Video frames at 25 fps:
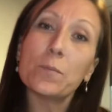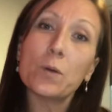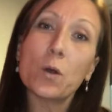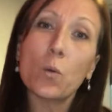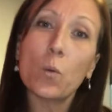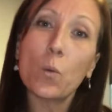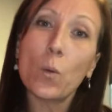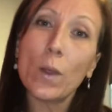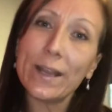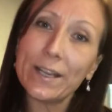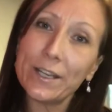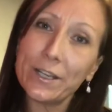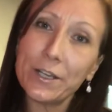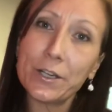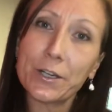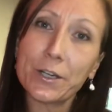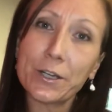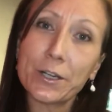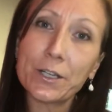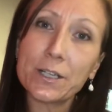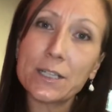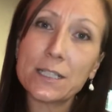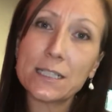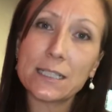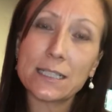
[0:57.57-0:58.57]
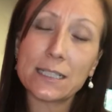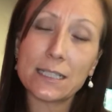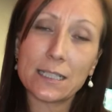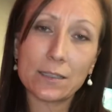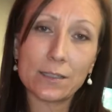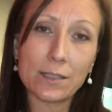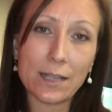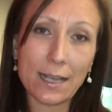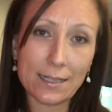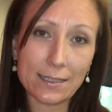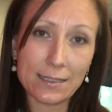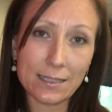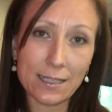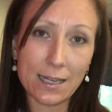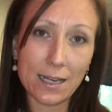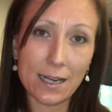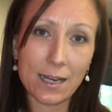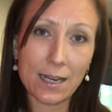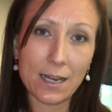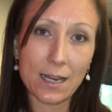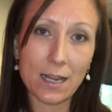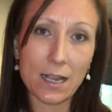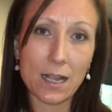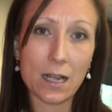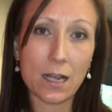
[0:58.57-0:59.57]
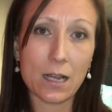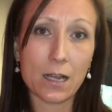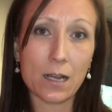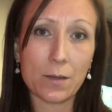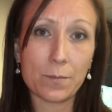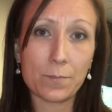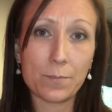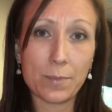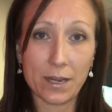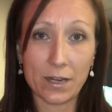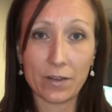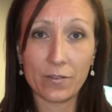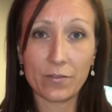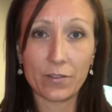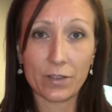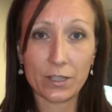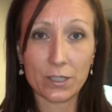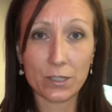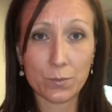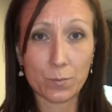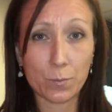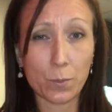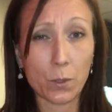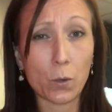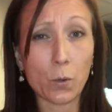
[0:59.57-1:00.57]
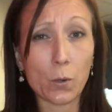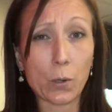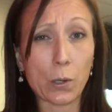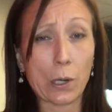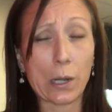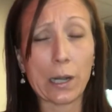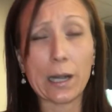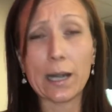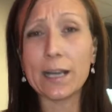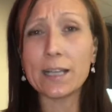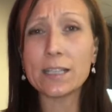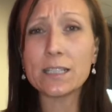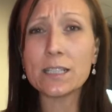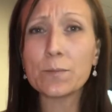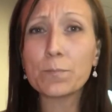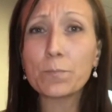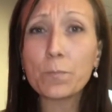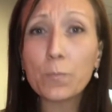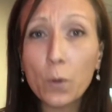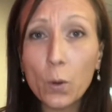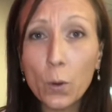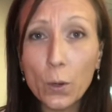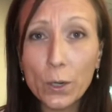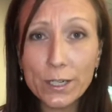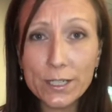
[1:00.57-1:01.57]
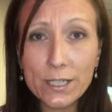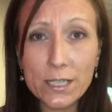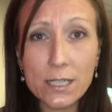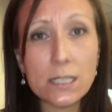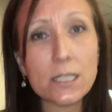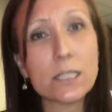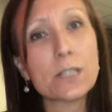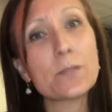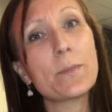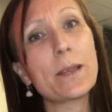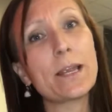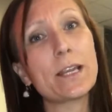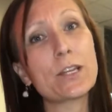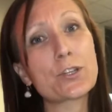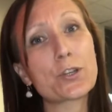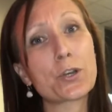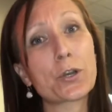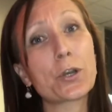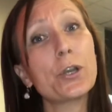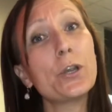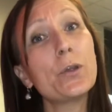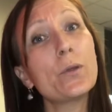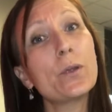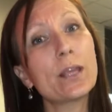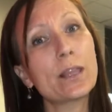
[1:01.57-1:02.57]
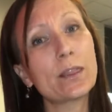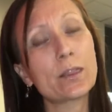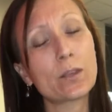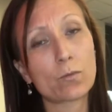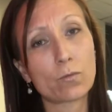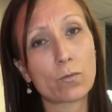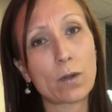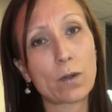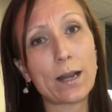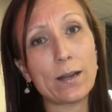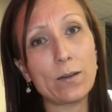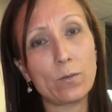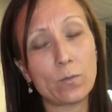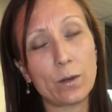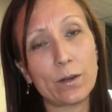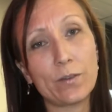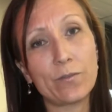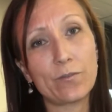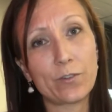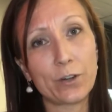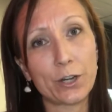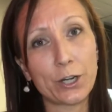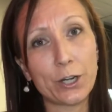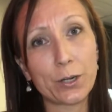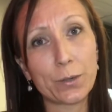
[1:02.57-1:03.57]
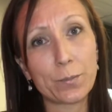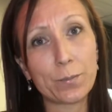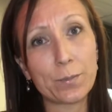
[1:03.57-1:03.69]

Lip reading: When you're selecting a benefits broker, it's important to make sure you get the right one for your